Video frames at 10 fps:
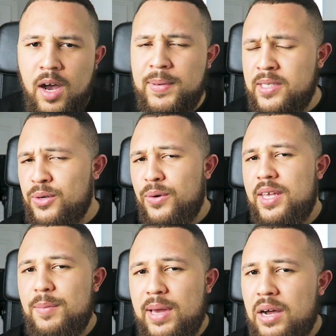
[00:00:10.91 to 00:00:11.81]
I'll be
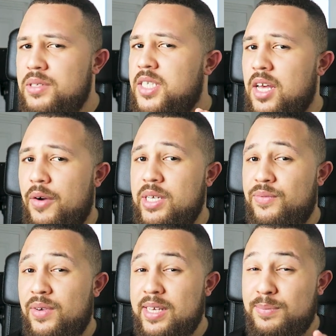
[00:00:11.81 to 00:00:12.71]
talking about
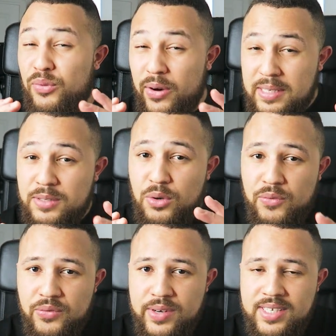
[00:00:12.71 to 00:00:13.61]
Sarri's first press
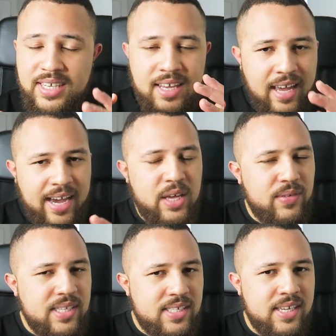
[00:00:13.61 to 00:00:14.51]
conference at
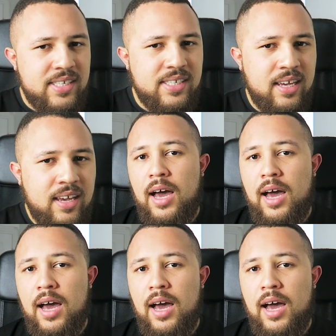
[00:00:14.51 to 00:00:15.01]
Juventus.